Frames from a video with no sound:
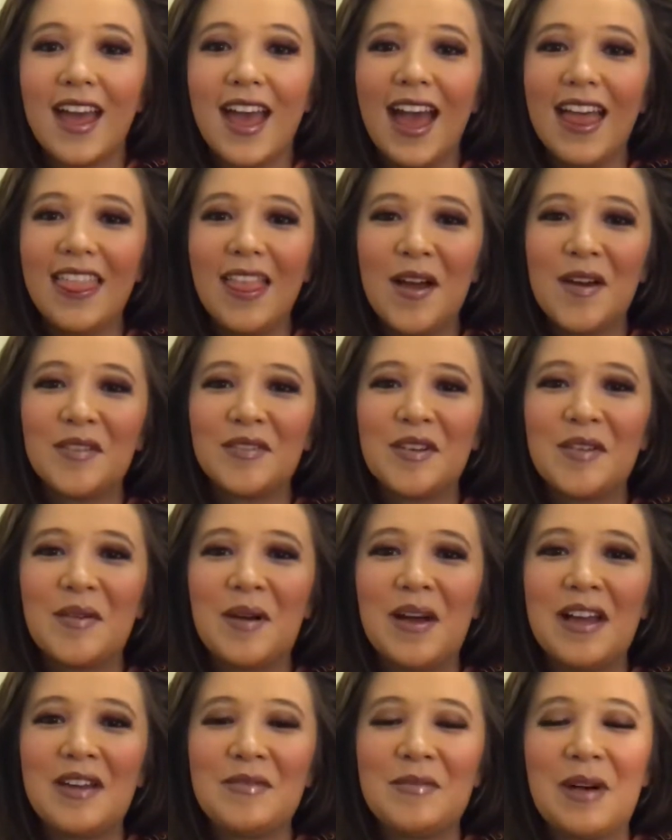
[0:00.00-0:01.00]
Hello
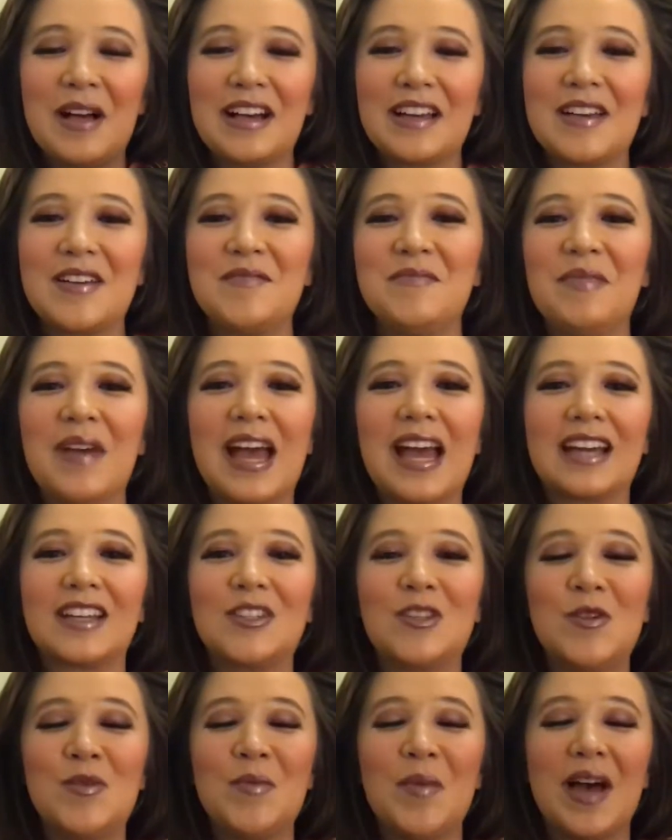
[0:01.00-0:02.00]
everyone, welcome back
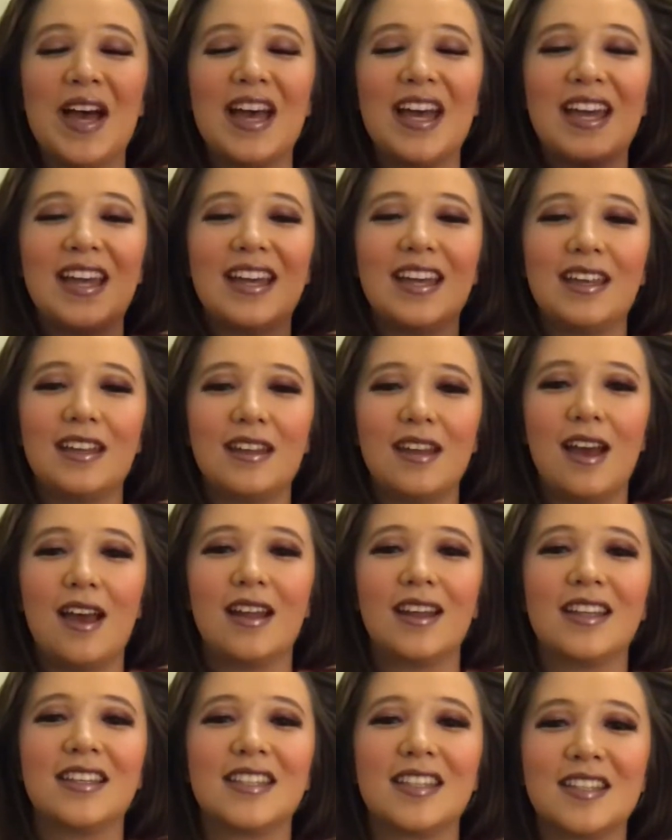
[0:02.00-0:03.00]
to my
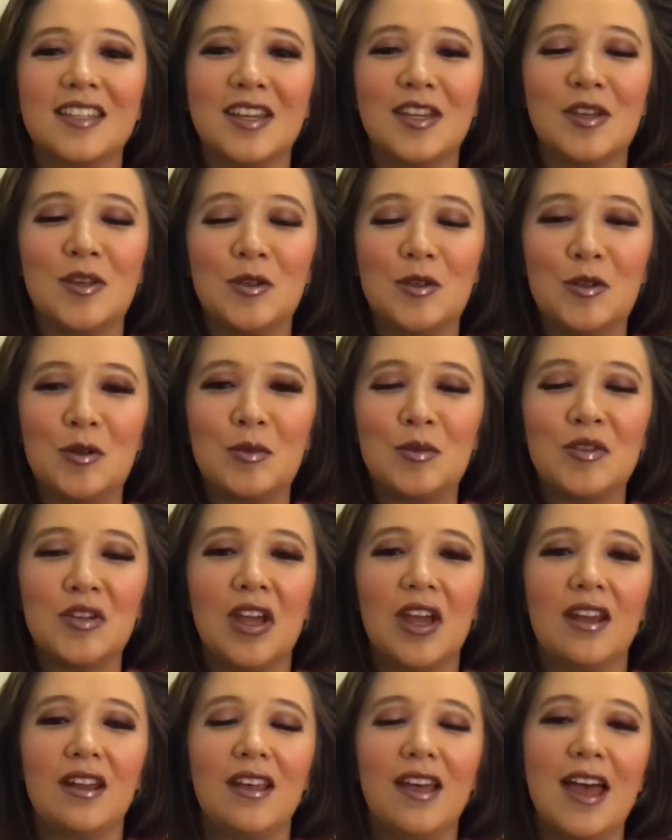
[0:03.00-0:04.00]
non-existent YouTube
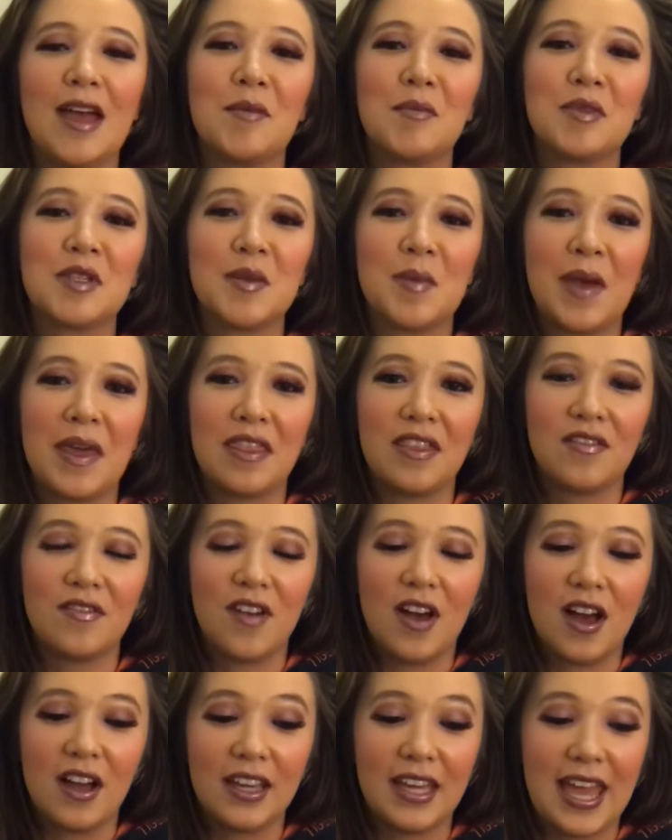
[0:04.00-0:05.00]
channel. I'm Samantha
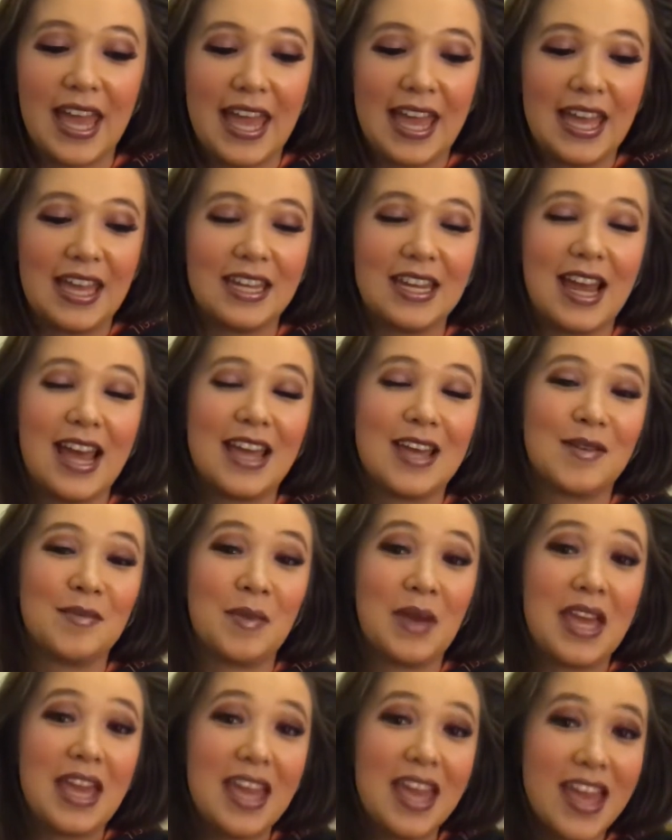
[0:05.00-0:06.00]
Funk and I am
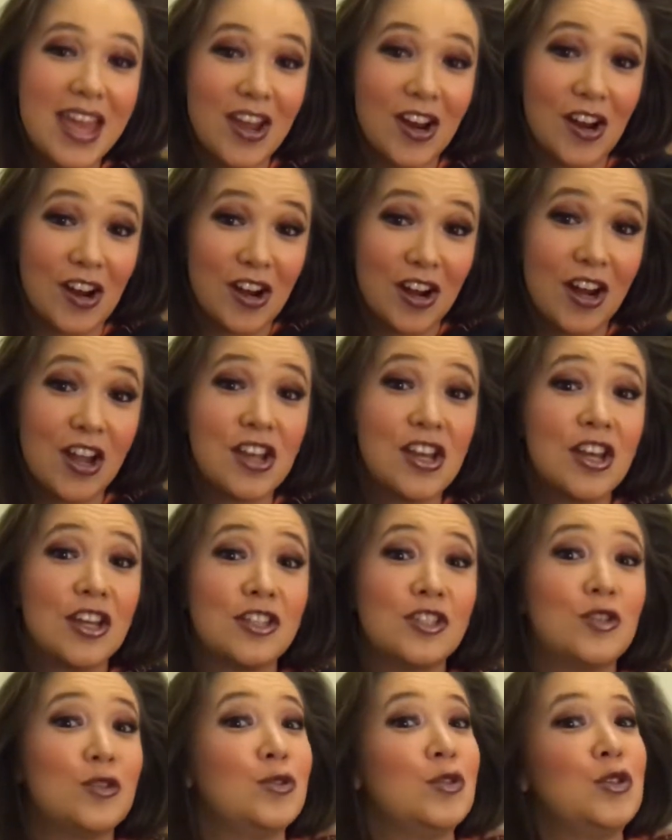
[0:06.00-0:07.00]
here
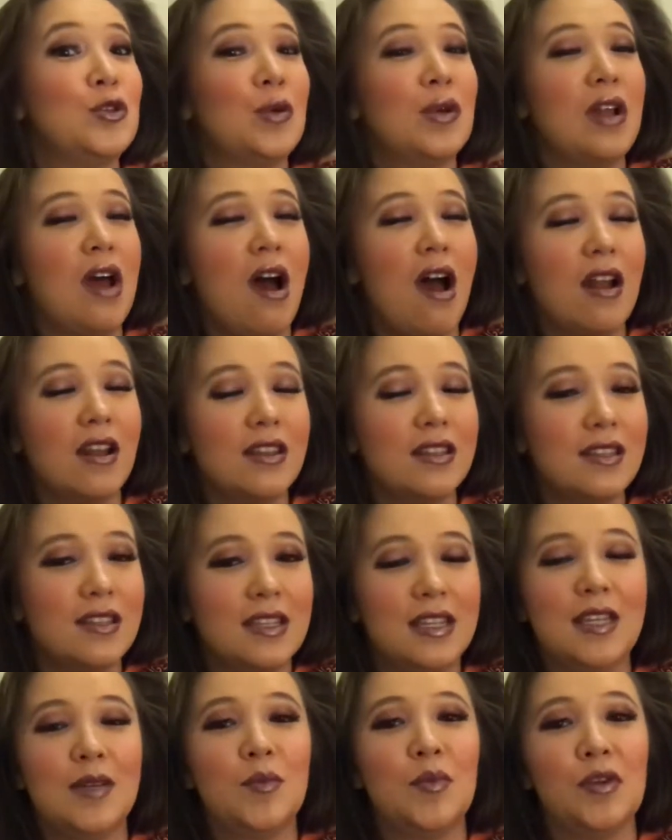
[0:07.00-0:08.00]
to do an honest
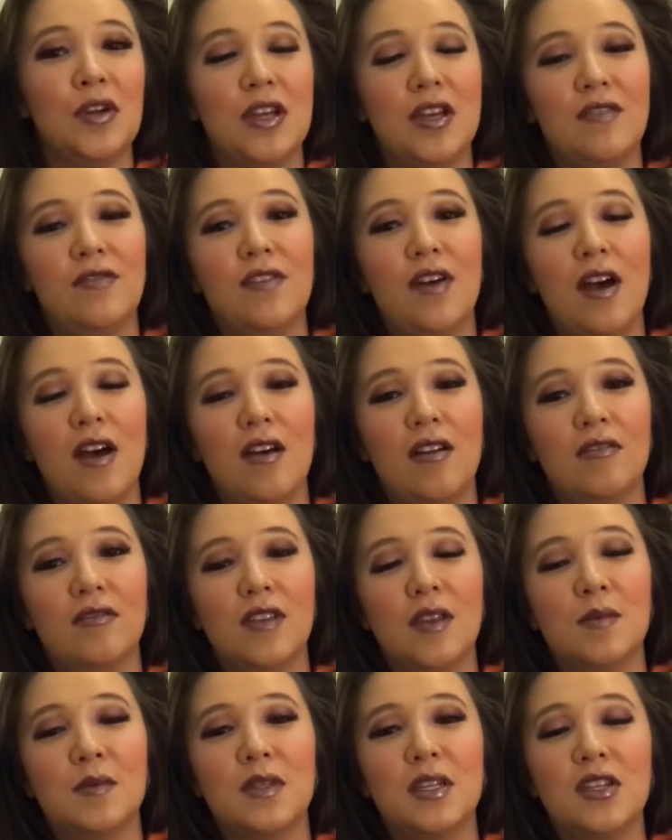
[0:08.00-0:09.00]
debrief of
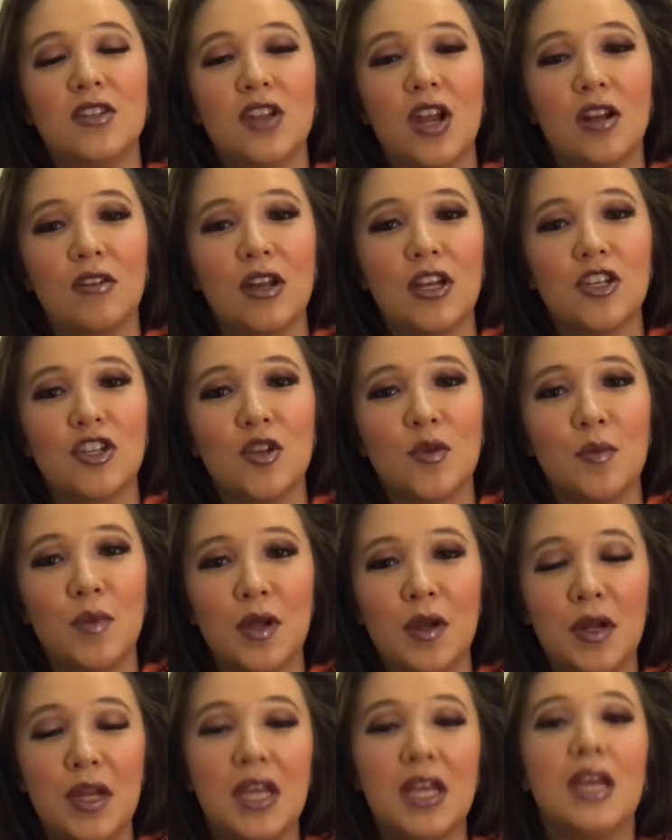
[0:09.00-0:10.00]
Ipsy Generation
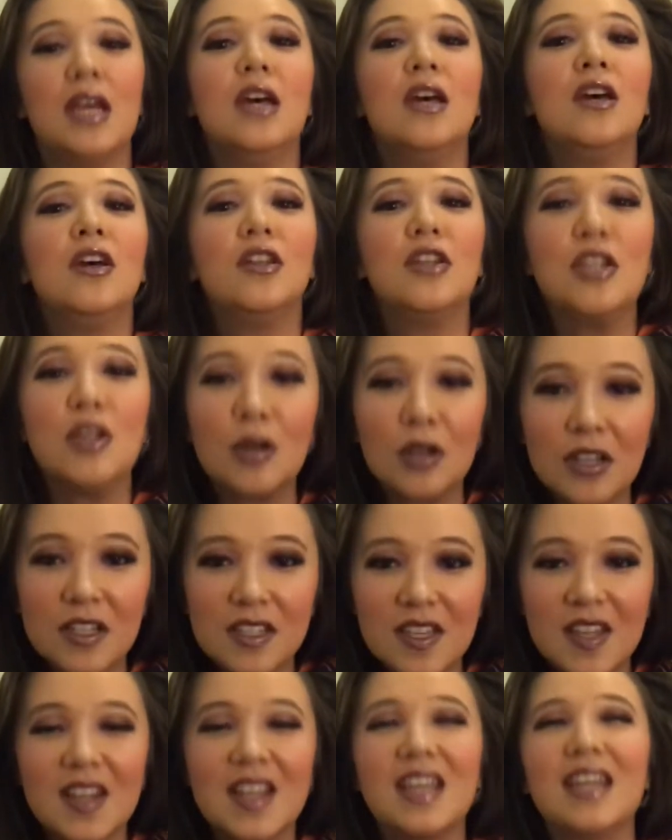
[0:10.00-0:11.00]
Beauty New York
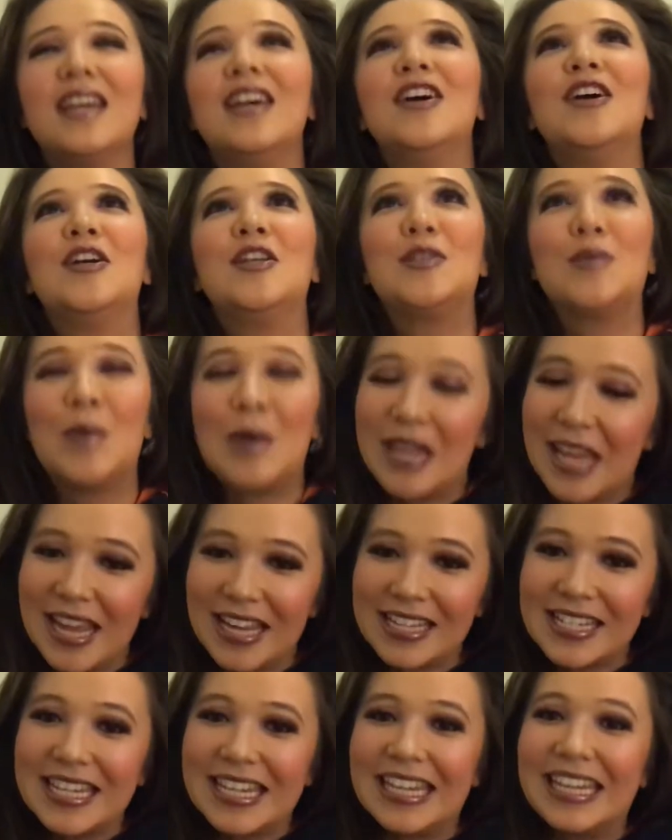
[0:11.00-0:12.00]
City
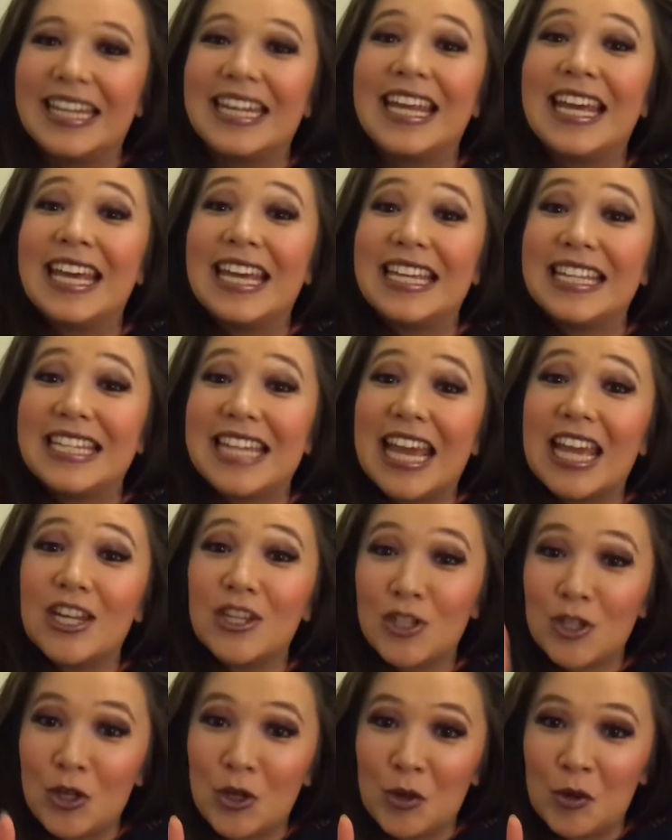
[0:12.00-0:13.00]
2018 Day
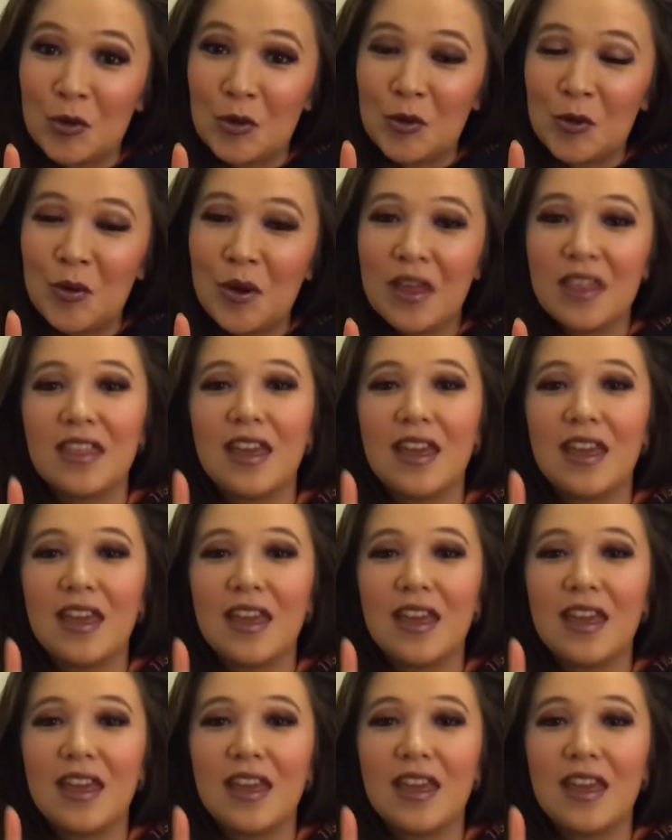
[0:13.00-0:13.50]
2.